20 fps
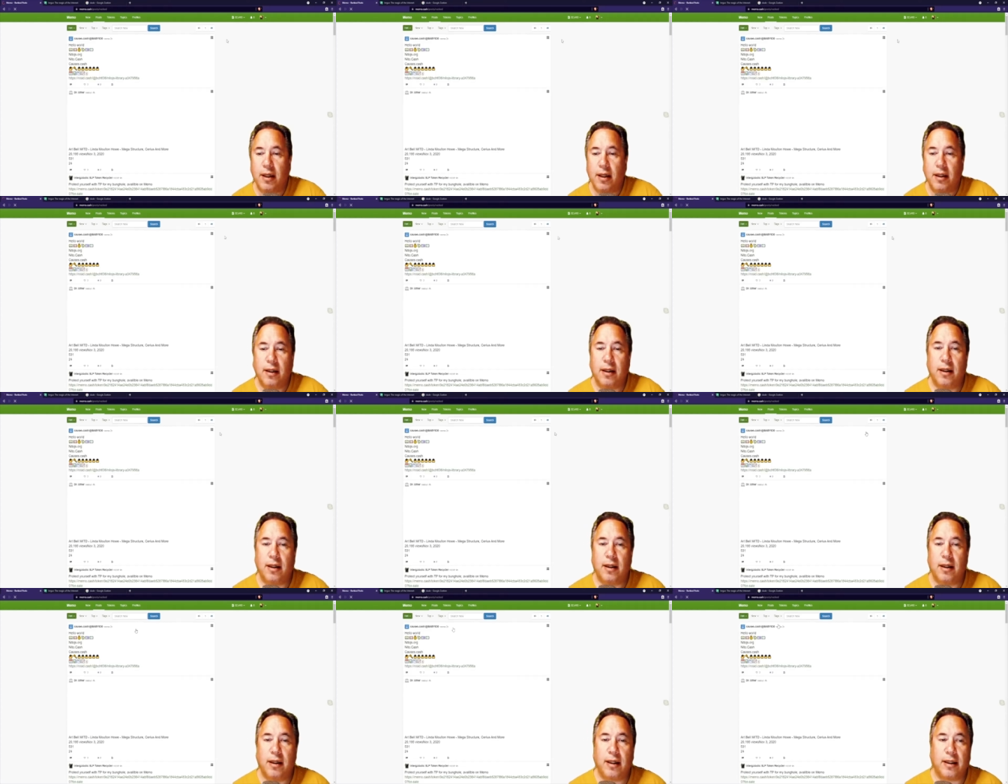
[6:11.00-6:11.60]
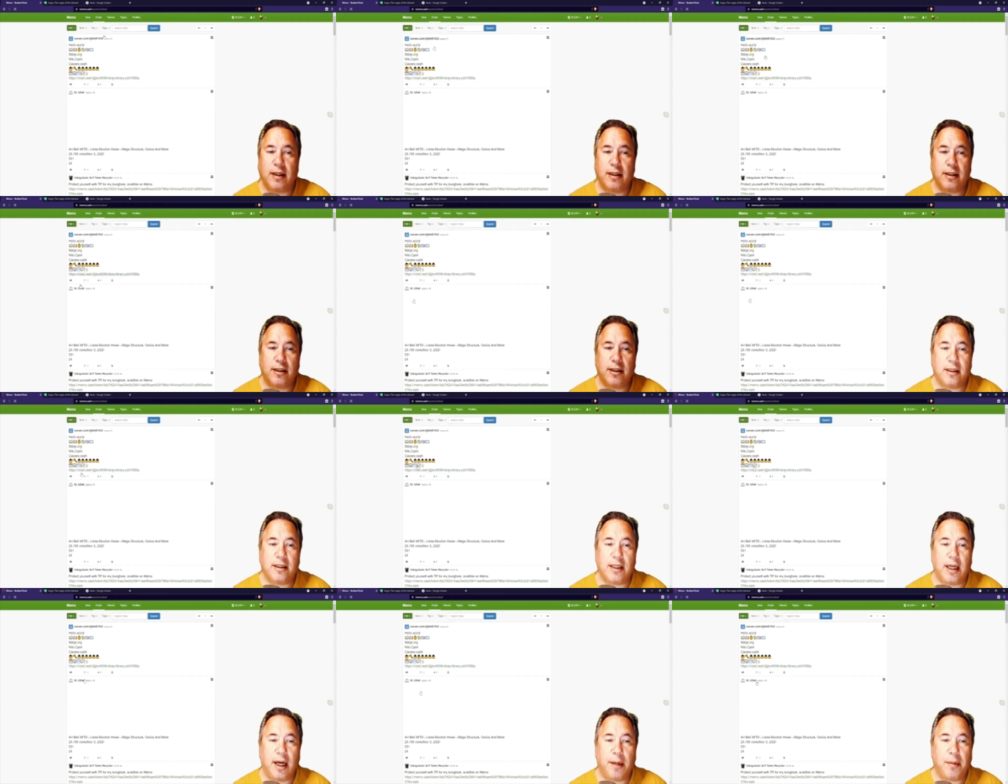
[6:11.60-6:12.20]
uh, yeah, there's a
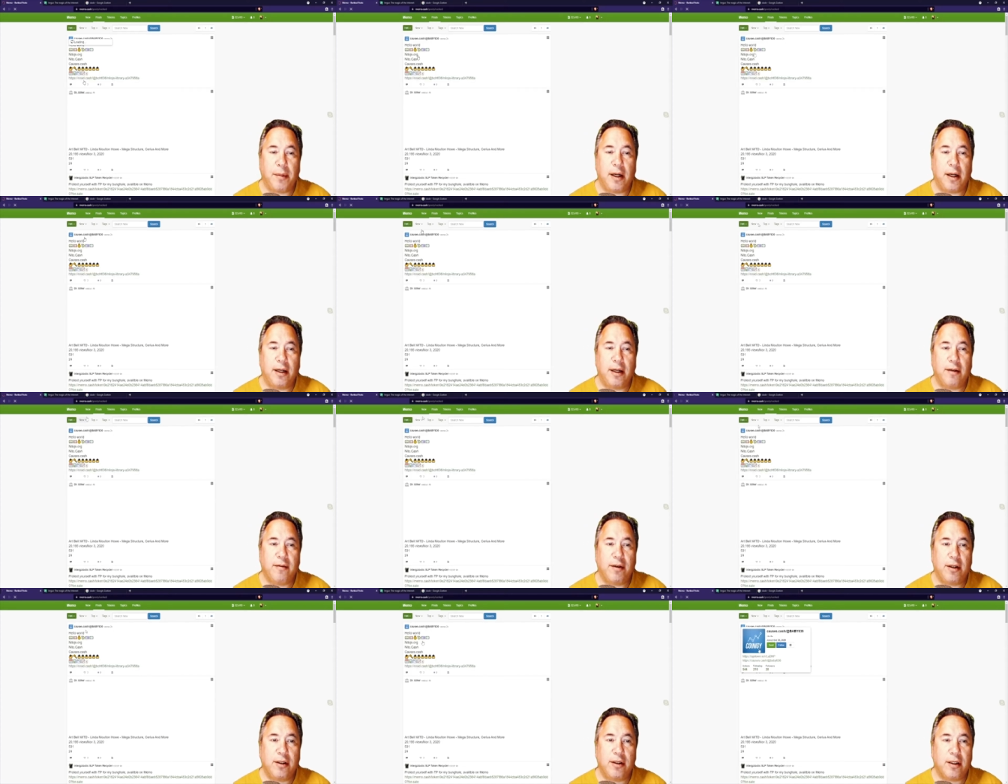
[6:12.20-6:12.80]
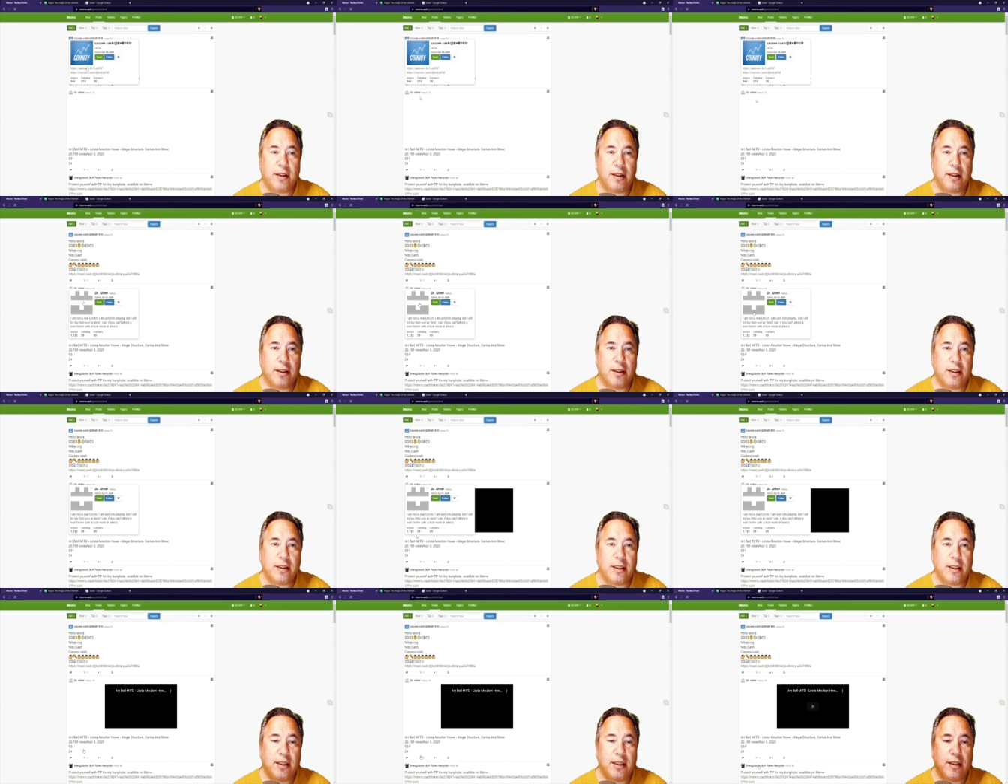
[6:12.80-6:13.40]
timeline where you can
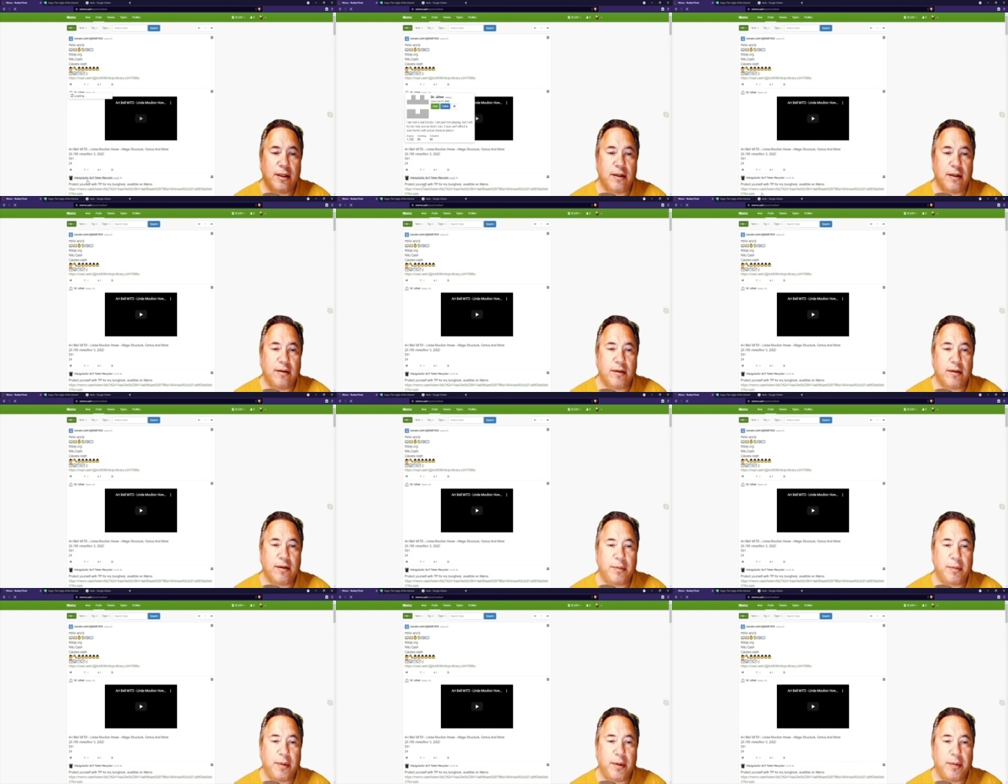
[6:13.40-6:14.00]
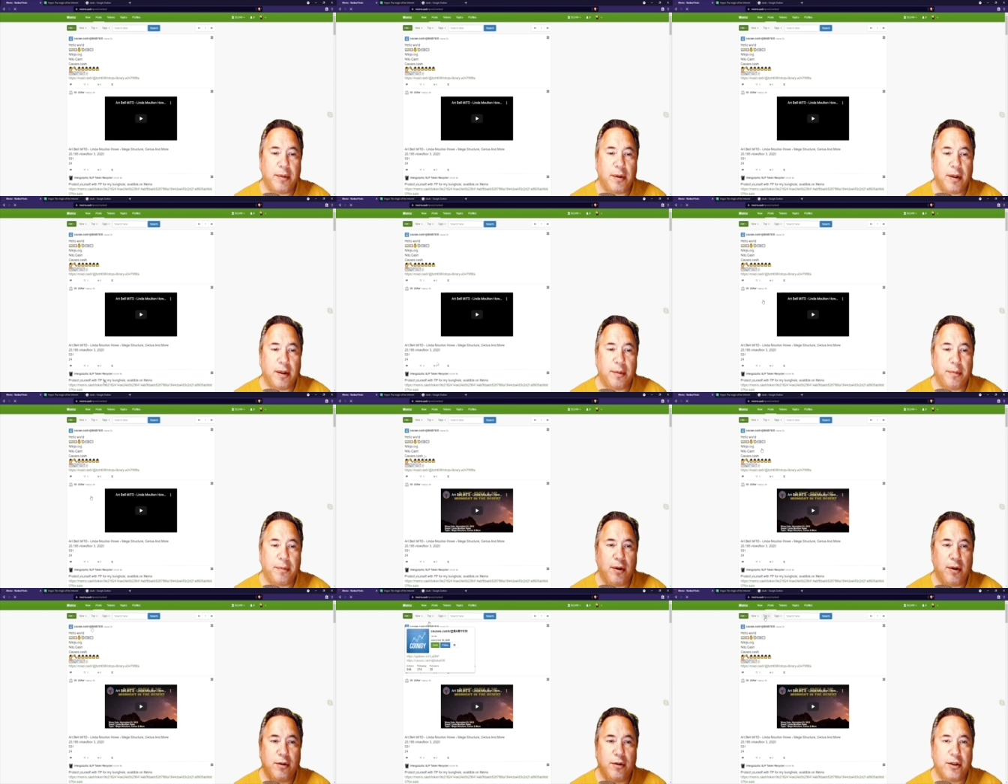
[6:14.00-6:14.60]
see uh, what people are
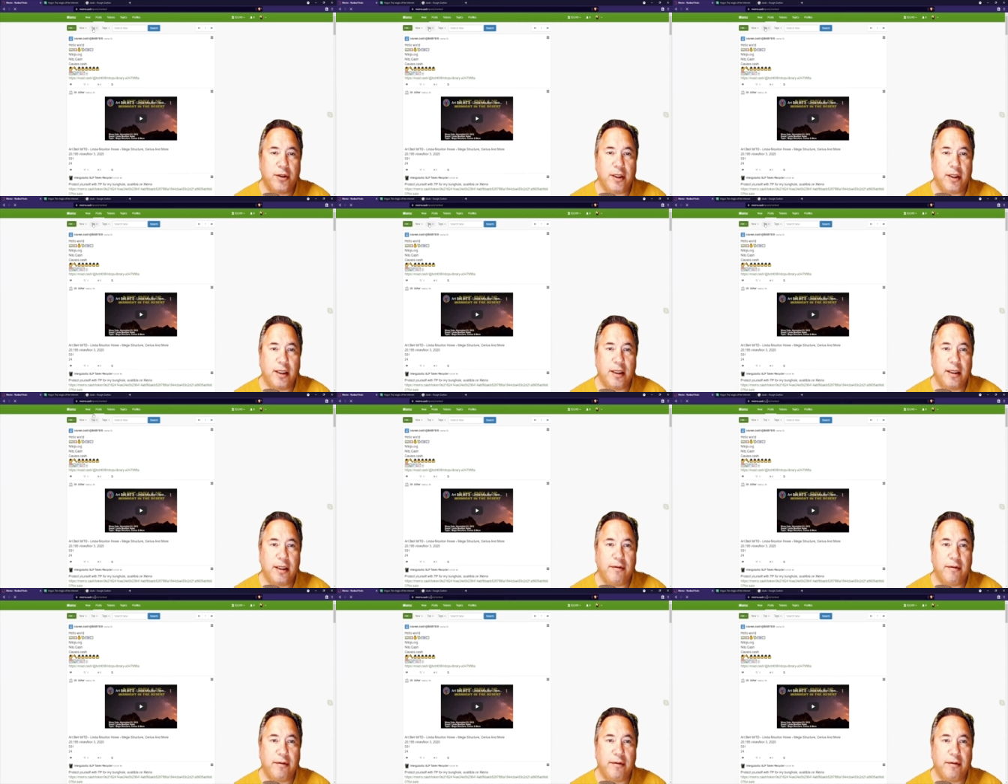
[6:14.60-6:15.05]
posting.